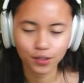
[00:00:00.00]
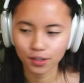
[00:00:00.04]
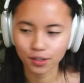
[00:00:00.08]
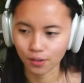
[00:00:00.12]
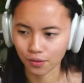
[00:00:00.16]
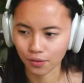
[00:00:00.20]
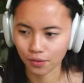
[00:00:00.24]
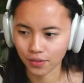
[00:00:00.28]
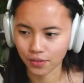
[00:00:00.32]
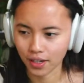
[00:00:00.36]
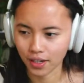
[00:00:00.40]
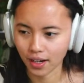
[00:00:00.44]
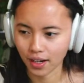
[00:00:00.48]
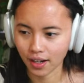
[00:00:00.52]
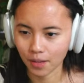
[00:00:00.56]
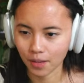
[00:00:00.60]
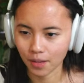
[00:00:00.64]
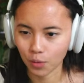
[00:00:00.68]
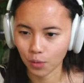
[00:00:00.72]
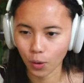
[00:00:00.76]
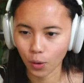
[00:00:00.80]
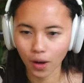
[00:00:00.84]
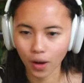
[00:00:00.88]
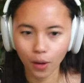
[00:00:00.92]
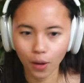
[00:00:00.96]
So I feel like
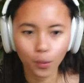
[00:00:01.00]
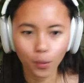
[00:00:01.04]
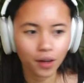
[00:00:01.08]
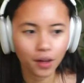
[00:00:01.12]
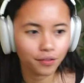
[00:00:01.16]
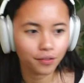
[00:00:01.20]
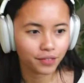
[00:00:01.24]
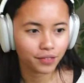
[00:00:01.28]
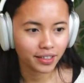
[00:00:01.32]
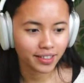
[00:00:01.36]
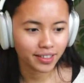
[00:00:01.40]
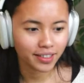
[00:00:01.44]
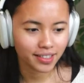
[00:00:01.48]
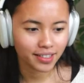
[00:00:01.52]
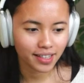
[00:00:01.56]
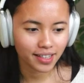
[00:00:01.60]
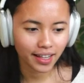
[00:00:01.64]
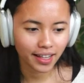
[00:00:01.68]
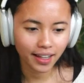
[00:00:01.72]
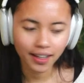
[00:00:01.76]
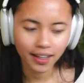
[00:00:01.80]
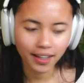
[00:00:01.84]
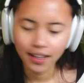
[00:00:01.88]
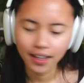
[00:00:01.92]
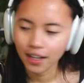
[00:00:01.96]
I'm quite well versed
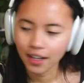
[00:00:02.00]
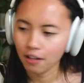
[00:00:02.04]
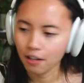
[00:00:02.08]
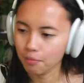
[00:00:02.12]
there.